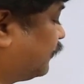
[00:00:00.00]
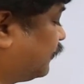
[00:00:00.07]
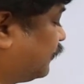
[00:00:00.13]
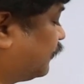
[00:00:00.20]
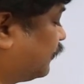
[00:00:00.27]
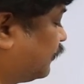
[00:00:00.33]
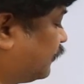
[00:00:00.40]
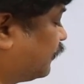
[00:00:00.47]

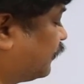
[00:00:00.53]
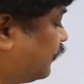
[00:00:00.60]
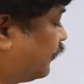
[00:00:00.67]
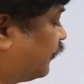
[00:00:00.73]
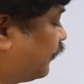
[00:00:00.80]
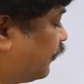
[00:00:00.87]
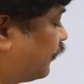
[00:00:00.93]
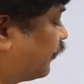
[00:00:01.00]

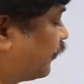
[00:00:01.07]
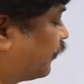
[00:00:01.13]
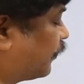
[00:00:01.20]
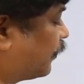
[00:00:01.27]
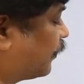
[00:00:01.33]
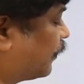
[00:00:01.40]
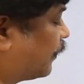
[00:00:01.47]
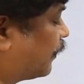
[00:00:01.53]

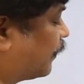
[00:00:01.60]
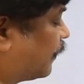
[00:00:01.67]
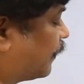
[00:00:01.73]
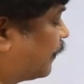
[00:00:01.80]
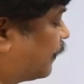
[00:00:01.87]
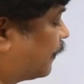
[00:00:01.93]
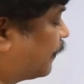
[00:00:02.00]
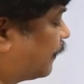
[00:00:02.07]

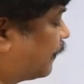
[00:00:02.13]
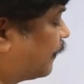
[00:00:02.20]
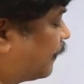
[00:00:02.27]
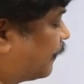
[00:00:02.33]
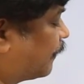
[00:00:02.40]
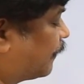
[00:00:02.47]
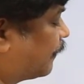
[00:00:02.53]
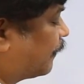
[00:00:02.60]

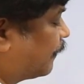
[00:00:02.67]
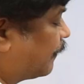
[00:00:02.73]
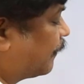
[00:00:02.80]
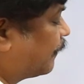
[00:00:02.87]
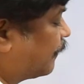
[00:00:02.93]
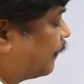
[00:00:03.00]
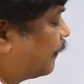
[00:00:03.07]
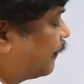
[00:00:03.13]

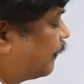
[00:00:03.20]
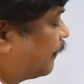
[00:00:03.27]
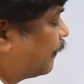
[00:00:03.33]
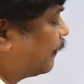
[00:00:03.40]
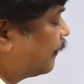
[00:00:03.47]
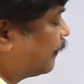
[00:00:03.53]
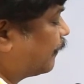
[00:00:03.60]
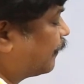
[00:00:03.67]

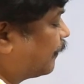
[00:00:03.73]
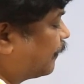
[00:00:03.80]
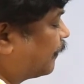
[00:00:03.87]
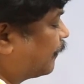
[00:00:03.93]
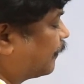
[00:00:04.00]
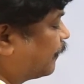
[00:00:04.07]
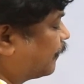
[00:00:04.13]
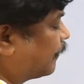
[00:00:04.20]

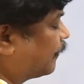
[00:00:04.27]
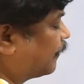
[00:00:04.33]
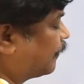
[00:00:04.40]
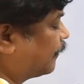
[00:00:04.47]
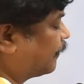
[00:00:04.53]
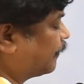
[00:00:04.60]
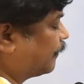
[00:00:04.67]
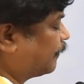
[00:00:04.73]

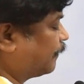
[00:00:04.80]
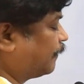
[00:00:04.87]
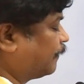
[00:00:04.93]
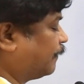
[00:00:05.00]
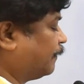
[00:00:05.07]
(silence)